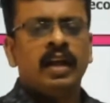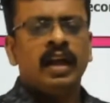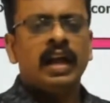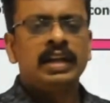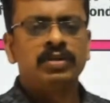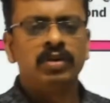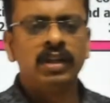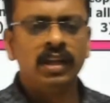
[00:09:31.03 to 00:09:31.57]

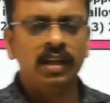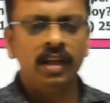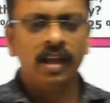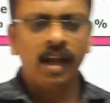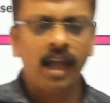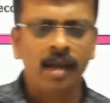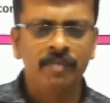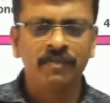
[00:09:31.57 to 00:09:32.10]
Actually,
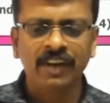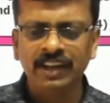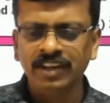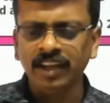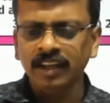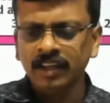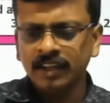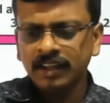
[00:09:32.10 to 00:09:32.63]
I am
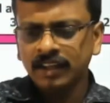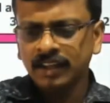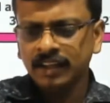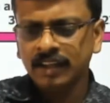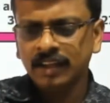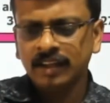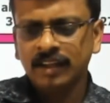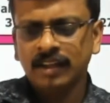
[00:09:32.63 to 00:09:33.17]
waiting
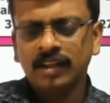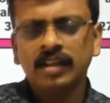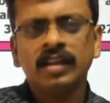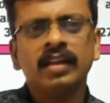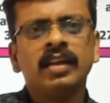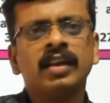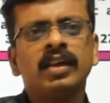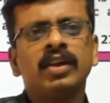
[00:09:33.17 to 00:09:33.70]

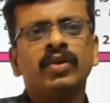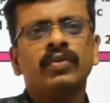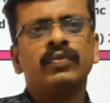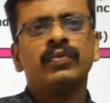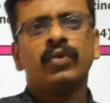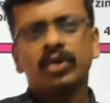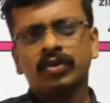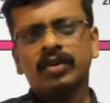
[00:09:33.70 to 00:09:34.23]

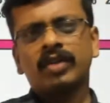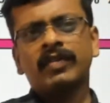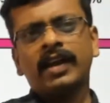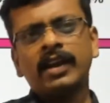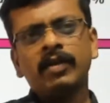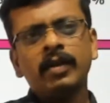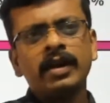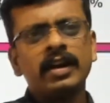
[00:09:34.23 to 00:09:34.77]
for your
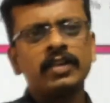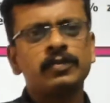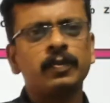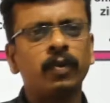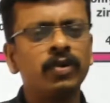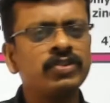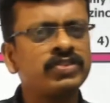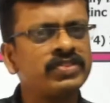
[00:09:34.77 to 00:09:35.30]
valuable
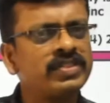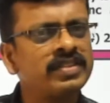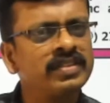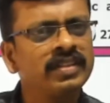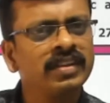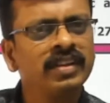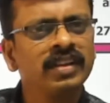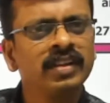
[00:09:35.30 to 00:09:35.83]
response,
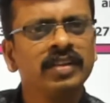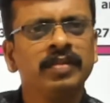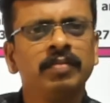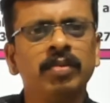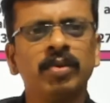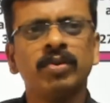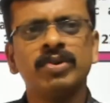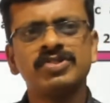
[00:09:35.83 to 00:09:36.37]

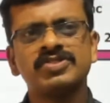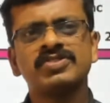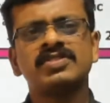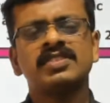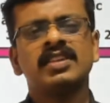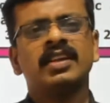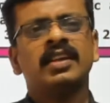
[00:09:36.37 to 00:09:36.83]
because